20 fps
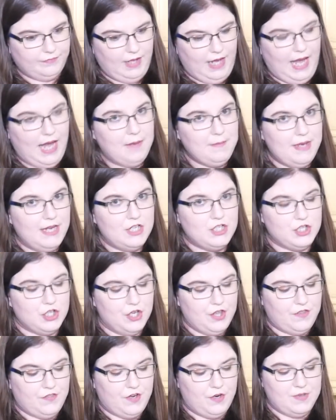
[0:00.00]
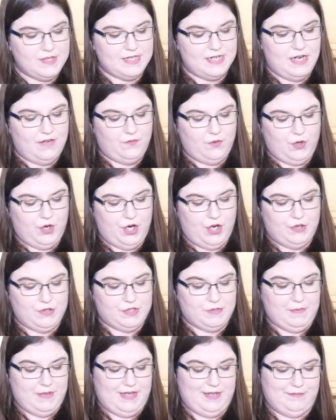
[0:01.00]
I made sure that there was enough
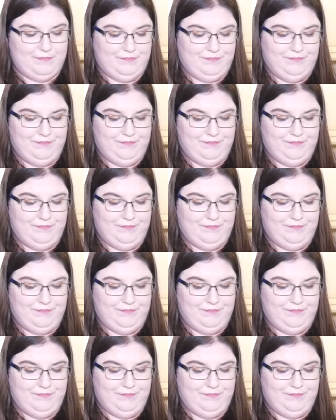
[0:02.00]
Oreos, but